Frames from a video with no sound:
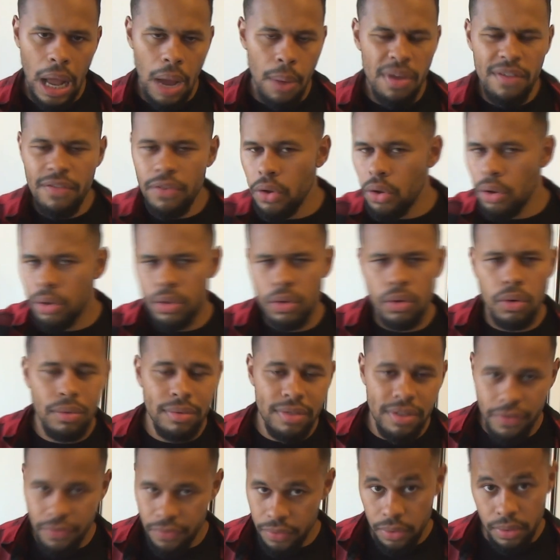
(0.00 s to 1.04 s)
We've looked at all
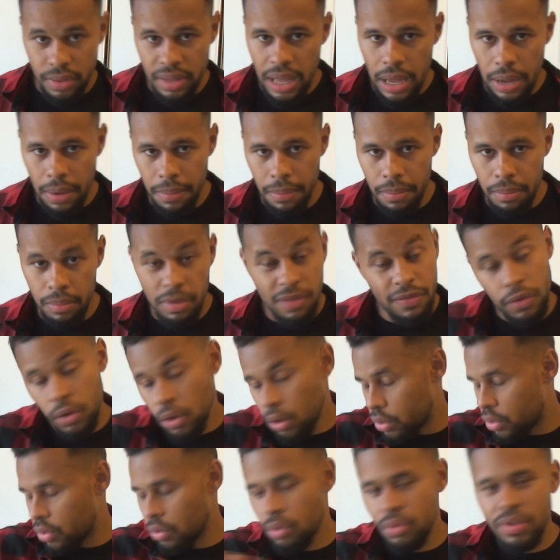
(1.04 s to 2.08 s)
the food now. We've
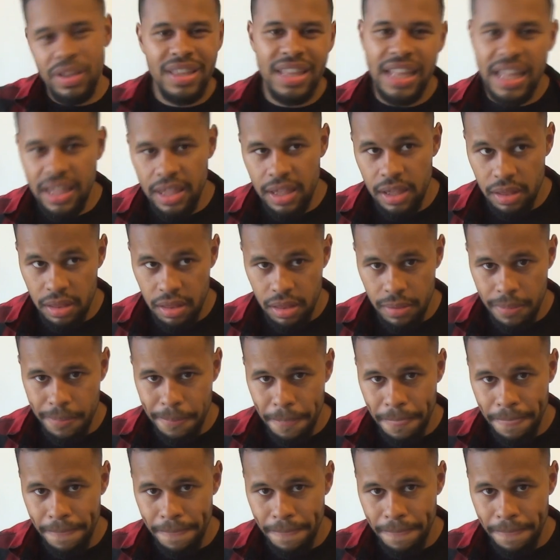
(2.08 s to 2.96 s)
looked at all the dishes.